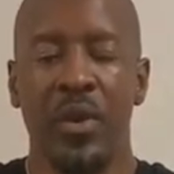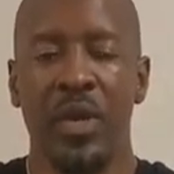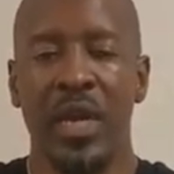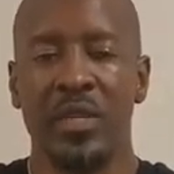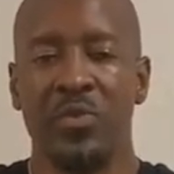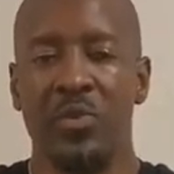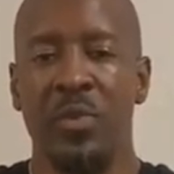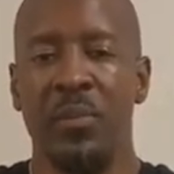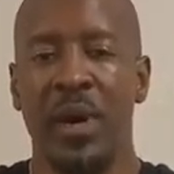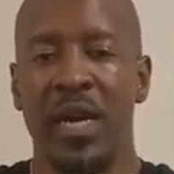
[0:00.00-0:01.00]
Next will
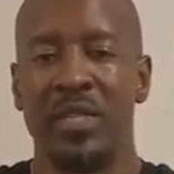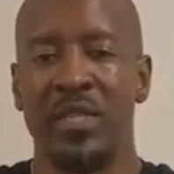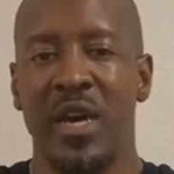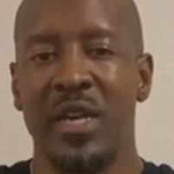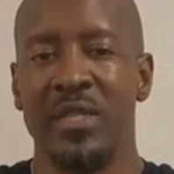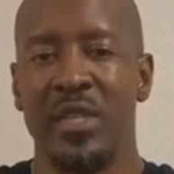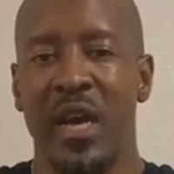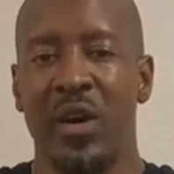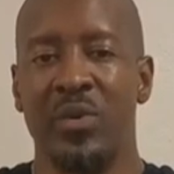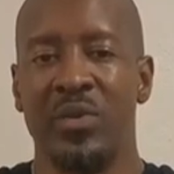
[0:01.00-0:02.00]
be my
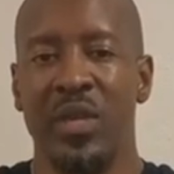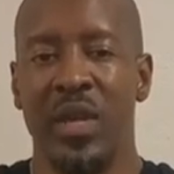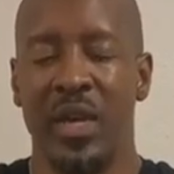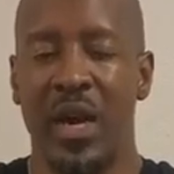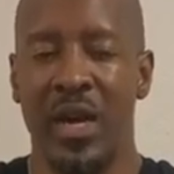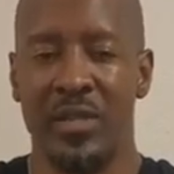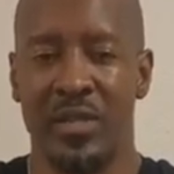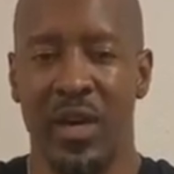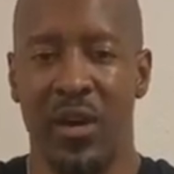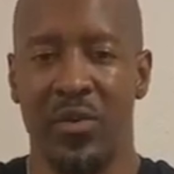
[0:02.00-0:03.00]
tonsils and
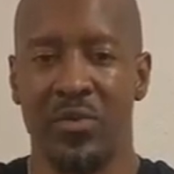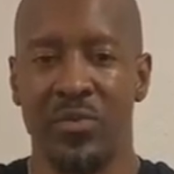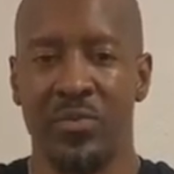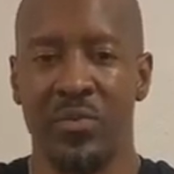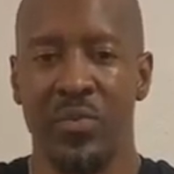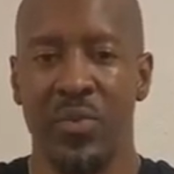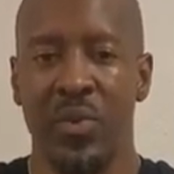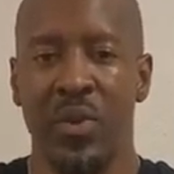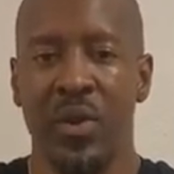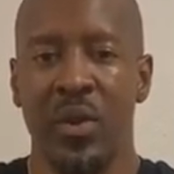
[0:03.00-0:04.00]
gonsils.
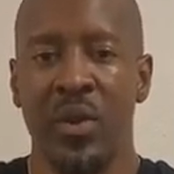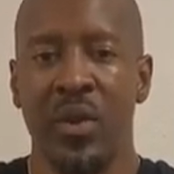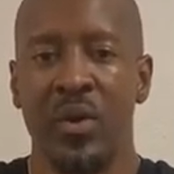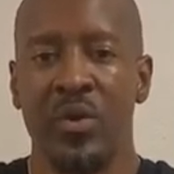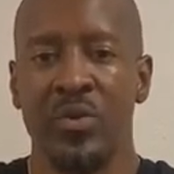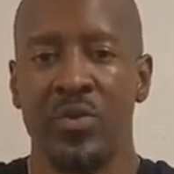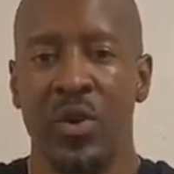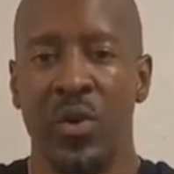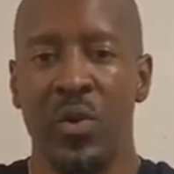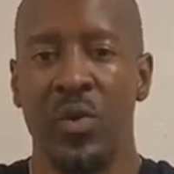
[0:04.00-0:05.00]

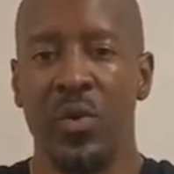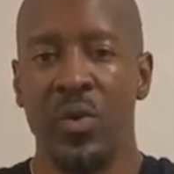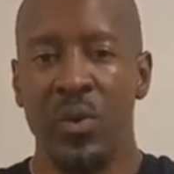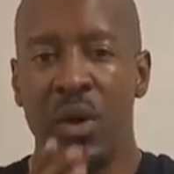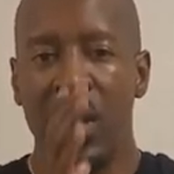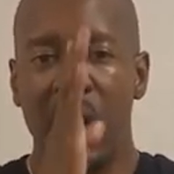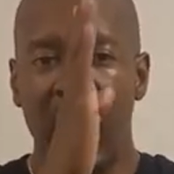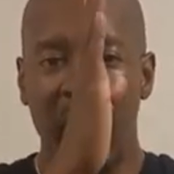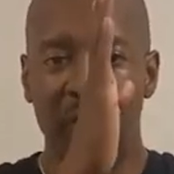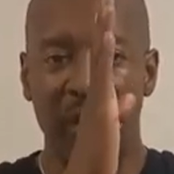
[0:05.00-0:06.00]
So
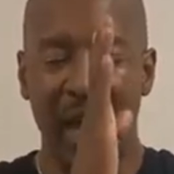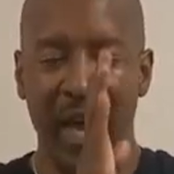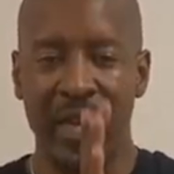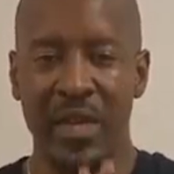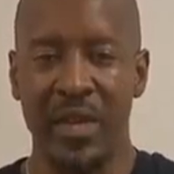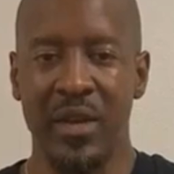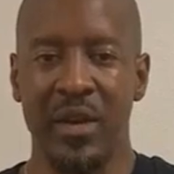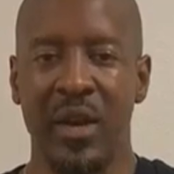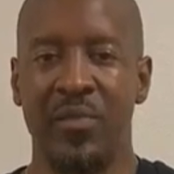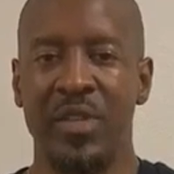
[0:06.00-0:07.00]
have the idea
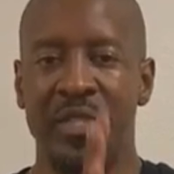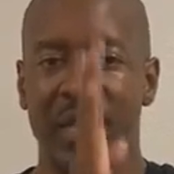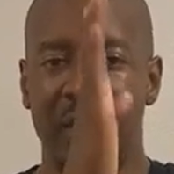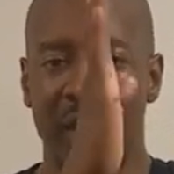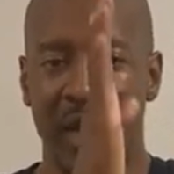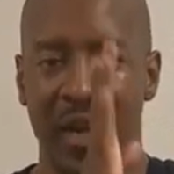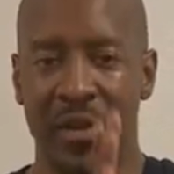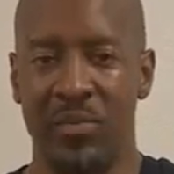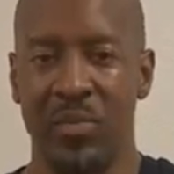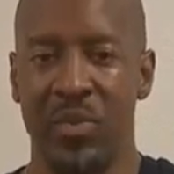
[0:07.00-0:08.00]
of the center
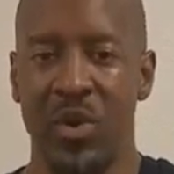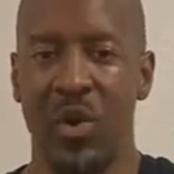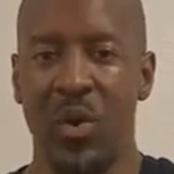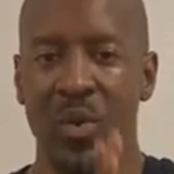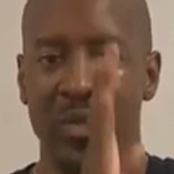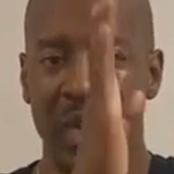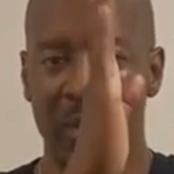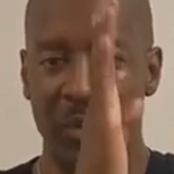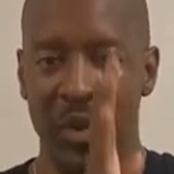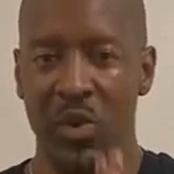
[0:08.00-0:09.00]
line the whole
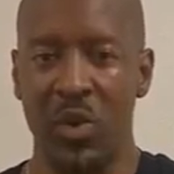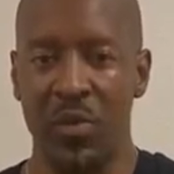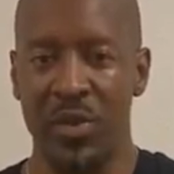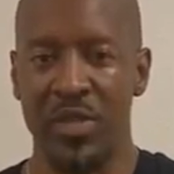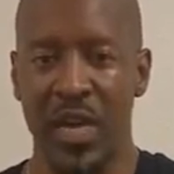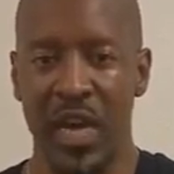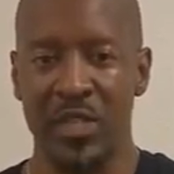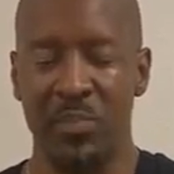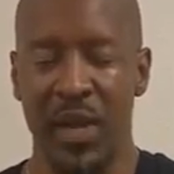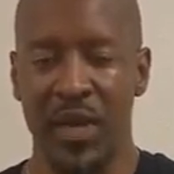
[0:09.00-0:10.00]
time we go over this
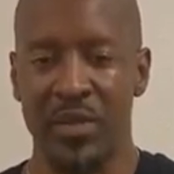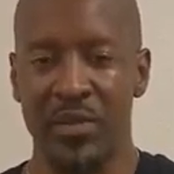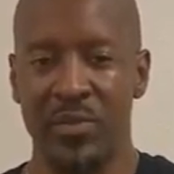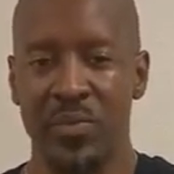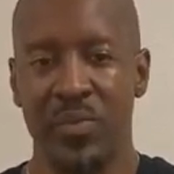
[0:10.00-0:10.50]
aspect.